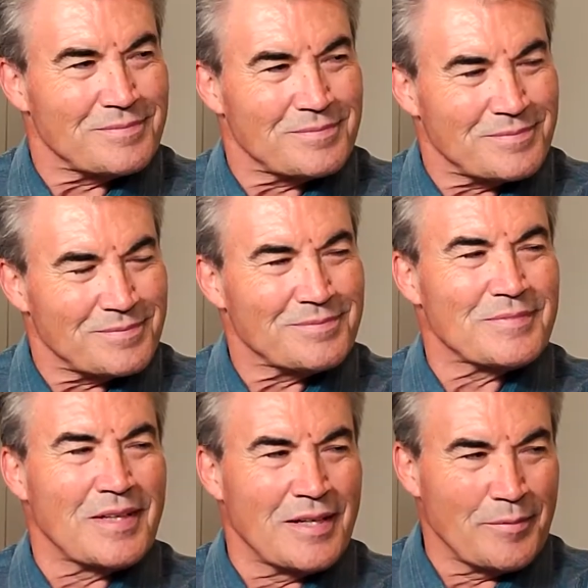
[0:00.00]
simple
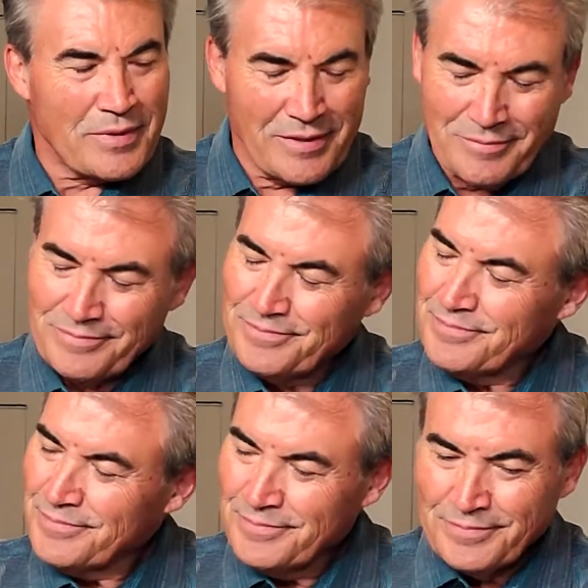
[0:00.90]
advice that I gave
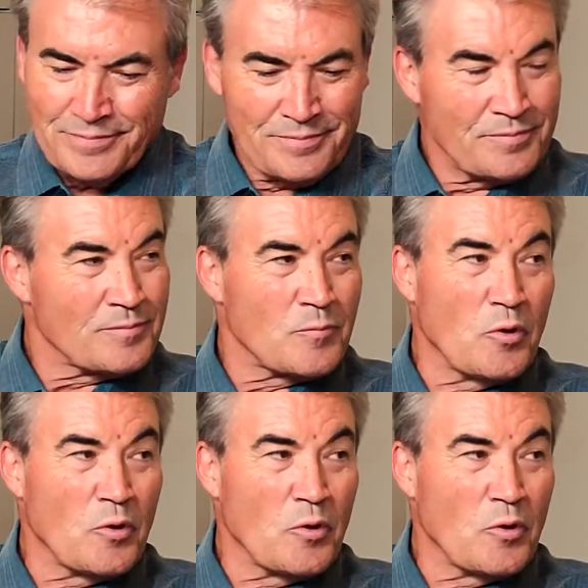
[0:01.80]
to my brother.